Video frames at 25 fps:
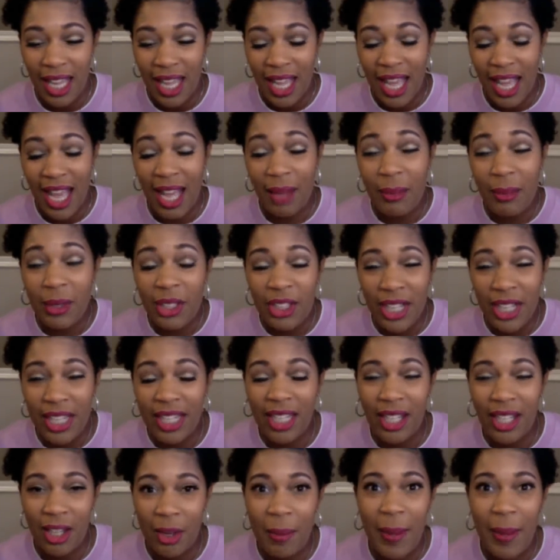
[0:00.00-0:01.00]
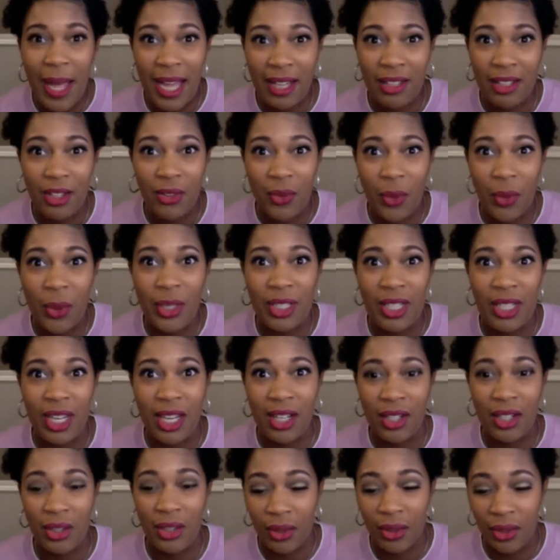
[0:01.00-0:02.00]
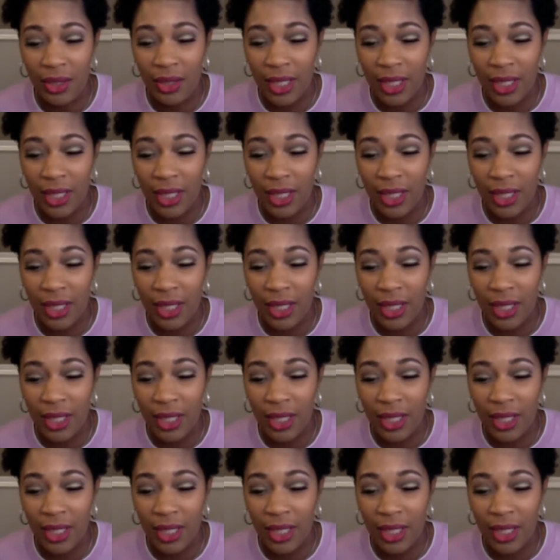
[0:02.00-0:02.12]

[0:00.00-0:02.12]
I wish I could go back to 14-year-old